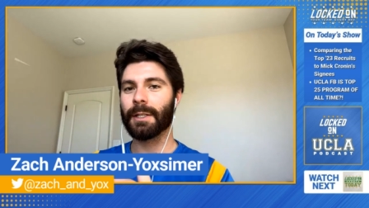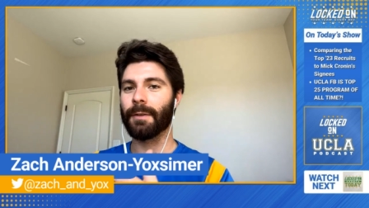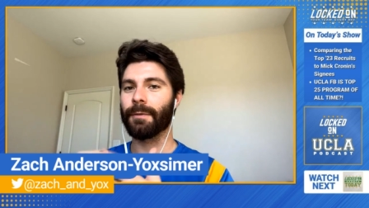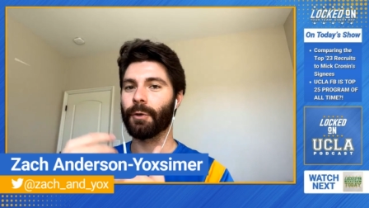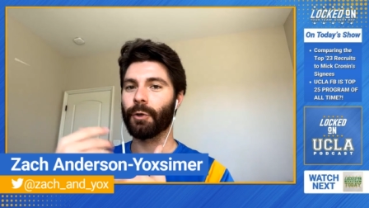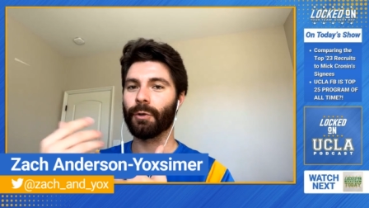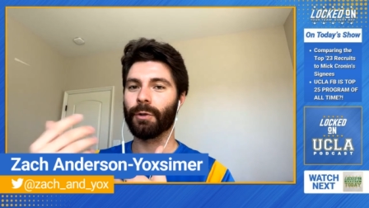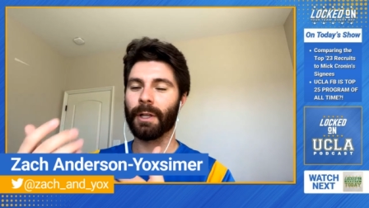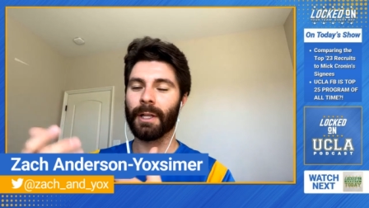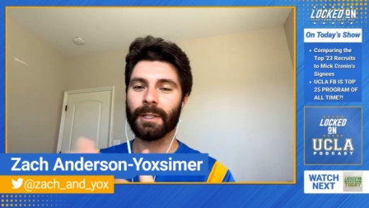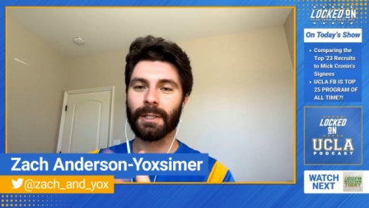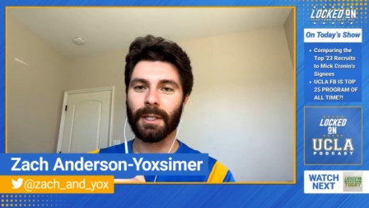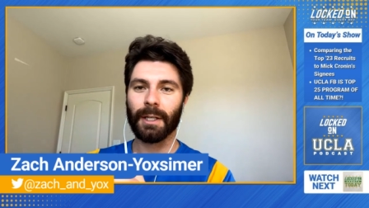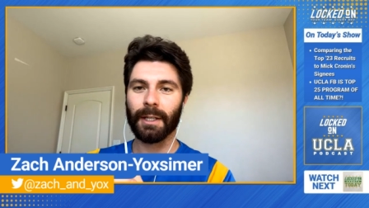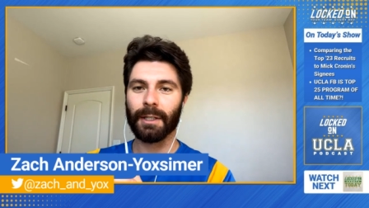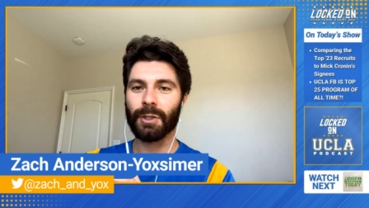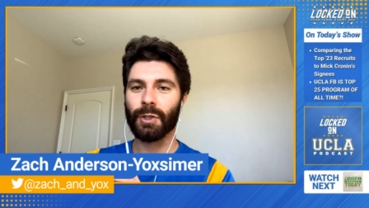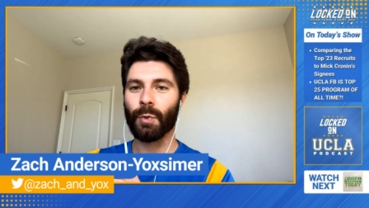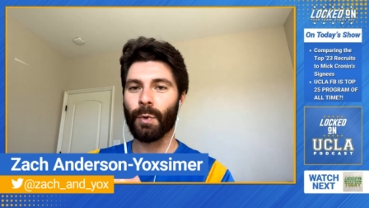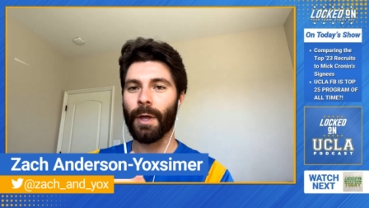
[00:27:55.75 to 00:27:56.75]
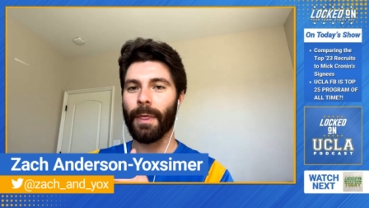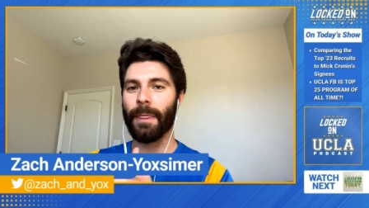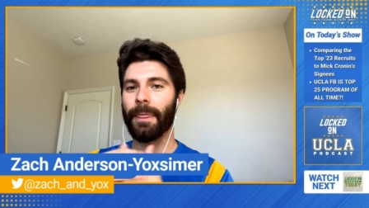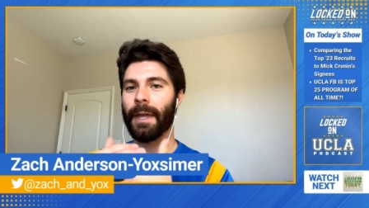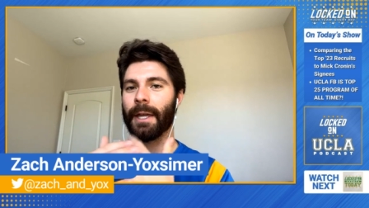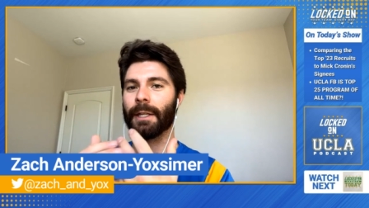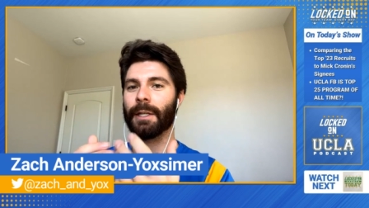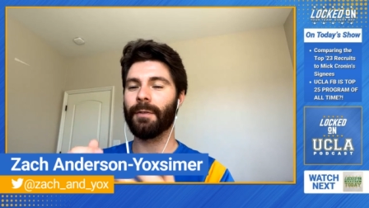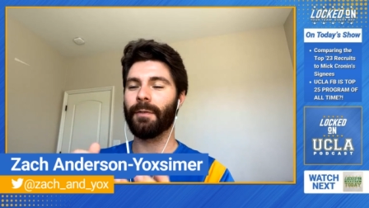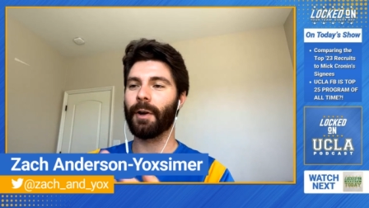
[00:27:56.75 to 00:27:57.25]
If you're listening to it,
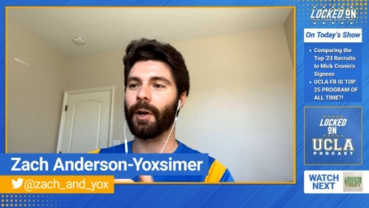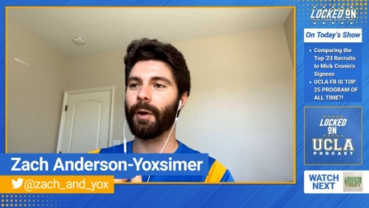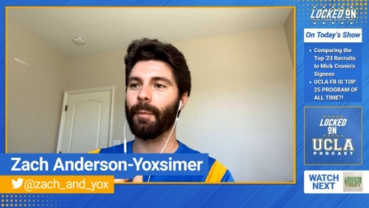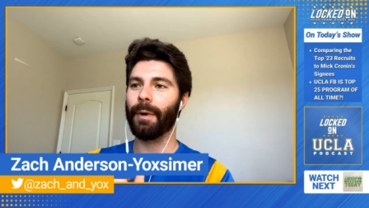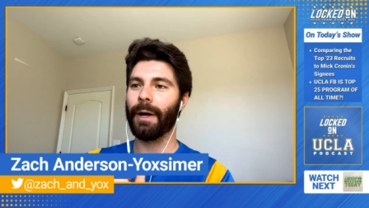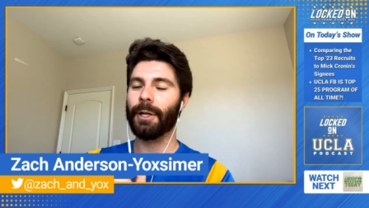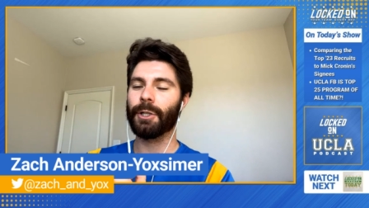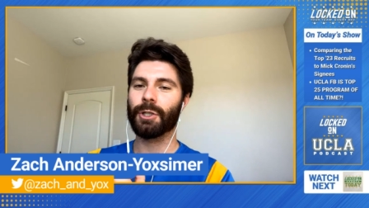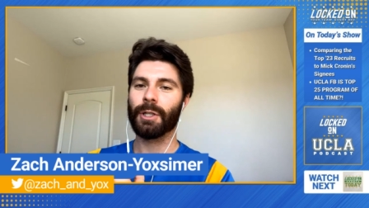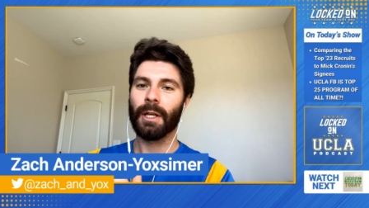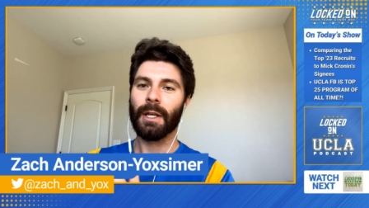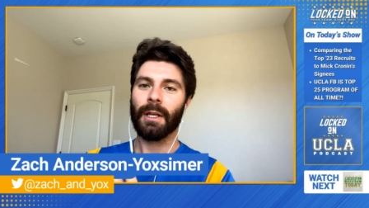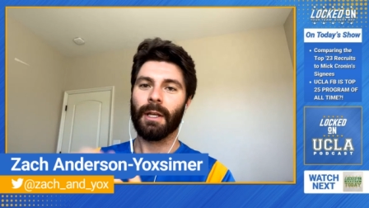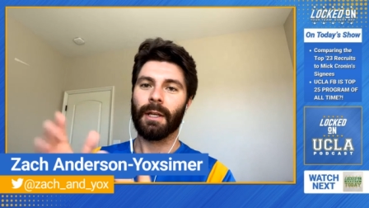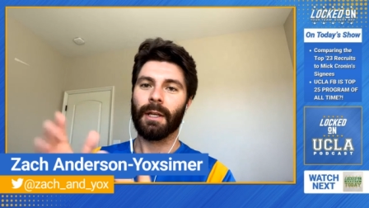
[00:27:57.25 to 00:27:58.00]
thank you very much.